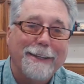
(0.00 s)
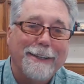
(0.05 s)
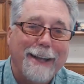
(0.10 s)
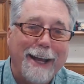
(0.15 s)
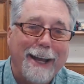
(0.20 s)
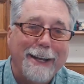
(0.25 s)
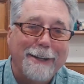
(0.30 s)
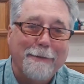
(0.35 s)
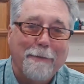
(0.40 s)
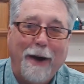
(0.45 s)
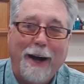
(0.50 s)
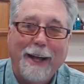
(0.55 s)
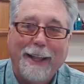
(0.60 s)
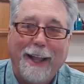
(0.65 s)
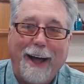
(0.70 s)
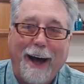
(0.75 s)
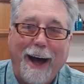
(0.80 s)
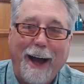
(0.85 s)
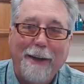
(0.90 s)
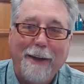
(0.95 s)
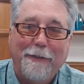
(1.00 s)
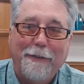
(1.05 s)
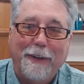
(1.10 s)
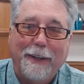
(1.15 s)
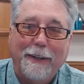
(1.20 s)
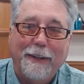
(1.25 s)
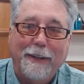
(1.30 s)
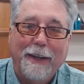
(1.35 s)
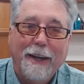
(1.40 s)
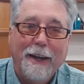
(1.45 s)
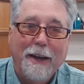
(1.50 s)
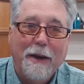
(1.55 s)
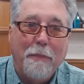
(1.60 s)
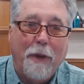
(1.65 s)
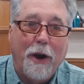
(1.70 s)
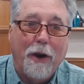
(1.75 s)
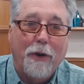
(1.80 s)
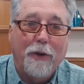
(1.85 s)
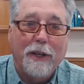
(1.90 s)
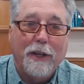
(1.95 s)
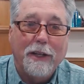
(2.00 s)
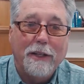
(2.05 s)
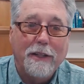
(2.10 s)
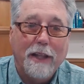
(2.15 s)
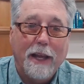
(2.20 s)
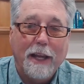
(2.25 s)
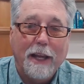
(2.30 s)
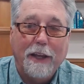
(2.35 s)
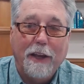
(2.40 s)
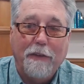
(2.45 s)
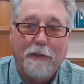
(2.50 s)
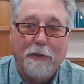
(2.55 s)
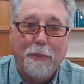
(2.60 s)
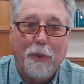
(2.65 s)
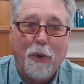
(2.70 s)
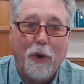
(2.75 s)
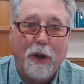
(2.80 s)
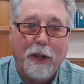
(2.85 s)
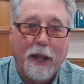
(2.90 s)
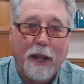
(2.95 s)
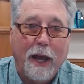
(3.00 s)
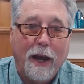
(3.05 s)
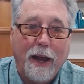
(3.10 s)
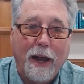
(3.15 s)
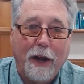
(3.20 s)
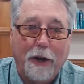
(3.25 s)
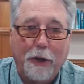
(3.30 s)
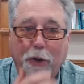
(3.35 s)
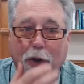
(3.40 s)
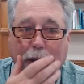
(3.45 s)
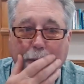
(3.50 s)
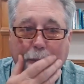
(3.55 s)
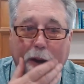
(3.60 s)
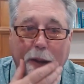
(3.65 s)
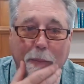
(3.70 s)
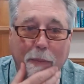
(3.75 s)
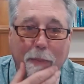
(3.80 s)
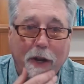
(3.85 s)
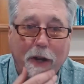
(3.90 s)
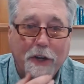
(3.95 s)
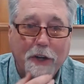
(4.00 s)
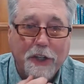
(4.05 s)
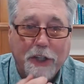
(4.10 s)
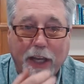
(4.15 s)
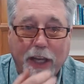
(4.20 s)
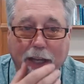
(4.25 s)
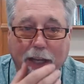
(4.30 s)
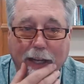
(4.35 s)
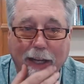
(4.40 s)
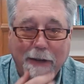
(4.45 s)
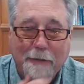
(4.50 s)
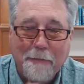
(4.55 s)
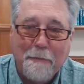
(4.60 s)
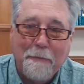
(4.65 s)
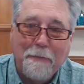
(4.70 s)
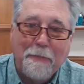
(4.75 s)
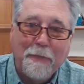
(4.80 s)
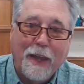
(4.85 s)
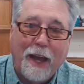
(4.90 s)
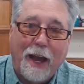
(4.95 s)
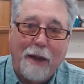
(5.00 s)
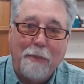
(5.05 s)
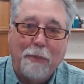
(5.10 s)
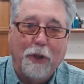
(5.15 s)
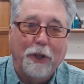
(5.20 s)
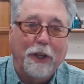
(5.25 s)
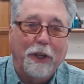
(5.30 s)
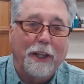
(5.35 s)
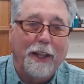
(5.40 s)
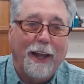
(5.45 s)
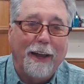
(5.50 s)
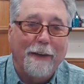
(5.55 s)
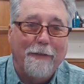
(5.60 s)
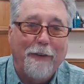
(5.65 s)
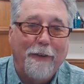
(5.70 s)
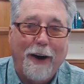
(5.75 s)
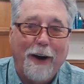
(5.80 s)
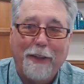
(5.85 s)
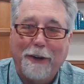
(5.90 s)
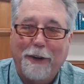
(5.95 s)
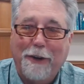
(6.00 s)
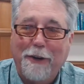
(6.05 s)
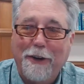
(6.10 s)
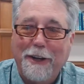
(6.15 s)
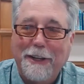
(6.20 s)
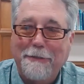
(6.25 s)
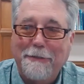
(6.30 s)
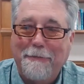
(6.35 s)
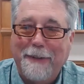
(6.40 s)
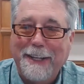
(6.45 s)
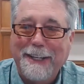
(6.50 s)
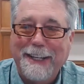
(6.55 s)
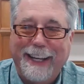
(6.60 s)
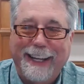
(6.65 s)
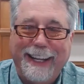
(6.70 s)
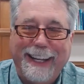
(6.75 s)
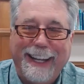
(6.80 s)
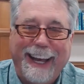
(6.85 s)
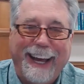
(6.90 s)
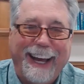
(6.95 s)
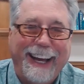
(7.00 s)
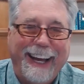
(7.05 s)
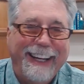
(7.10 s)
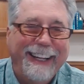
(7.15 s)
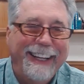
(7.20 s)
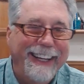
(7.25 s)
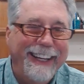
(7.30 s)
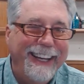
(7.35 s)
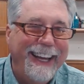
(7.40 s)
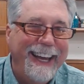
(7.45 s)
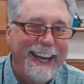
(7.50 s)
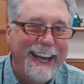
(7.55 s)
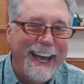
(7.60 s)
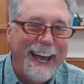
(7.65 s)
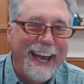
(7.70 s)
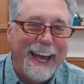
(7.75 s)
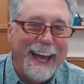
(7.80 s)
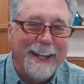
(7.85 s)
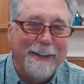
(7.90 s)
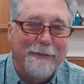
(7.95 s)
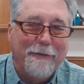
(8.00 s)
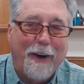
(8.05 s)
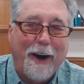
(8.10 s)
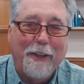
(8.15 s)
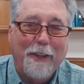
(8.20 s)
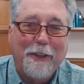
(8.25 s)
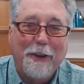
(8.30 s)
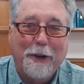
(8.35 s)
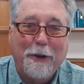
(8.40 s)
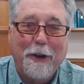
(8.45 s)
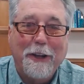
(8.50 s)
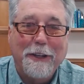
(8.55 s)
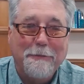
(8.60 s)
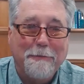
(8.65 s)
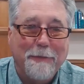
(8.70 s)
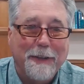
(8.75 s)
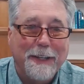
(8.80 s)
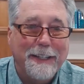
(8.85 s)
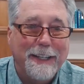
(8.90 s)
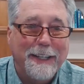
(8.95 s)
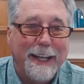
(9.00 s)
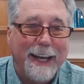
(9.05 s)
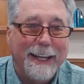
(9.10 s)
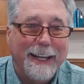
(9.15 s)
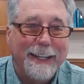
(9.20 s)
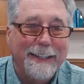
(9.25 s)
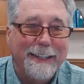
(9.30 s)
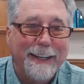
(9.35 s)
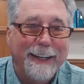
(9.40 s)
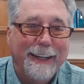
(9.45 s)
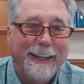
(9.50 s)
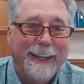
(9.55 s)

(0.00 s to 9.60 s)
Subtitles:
stage of my life. And Maurice, thank you for pointing out how gray my beard's getting. I'm looking like Father Christmas. And Father Christmas says,